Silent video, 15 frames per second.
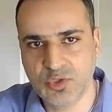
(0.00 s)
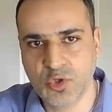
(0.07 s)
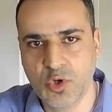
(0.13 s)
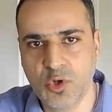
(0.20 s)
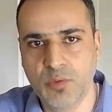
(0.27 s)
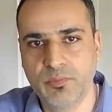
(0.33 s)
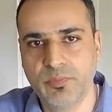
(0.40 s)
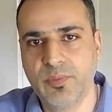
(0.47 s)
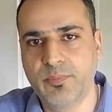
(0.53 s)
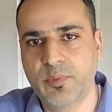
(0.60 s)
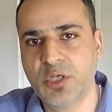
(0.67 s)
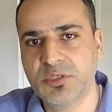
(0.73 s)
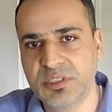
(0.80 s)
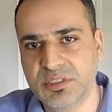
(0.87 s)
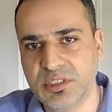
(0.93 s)
So the
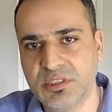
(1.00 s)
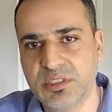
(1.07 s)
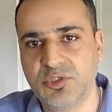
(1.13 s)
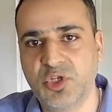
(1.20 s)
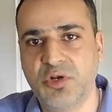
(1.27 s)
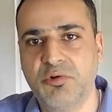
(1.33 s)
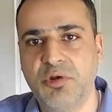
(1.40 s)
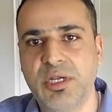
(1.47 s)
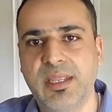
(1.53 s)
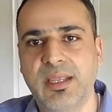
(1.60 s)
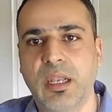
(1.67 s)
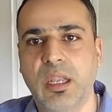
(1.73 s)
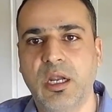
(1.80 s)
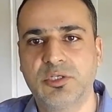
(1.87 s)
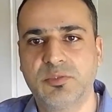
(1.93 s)
processes are generating a
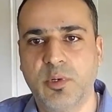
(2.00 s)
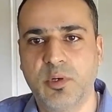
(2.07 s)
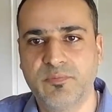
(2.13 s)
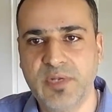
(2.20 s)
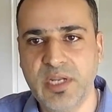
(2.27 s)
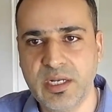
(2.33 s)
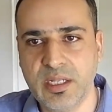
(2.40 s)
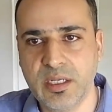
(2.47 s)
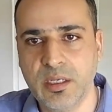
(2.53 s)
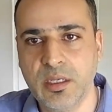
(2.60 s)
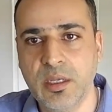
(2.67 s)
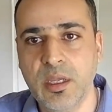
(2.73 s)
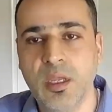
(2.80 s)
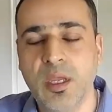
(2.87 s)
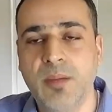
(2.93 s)
large amount of data,
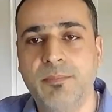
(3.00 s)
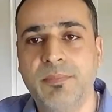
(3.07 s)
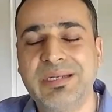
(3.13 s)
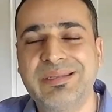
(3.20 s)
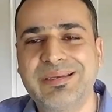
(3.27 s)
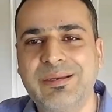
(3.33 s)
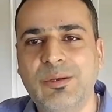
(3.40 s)
but the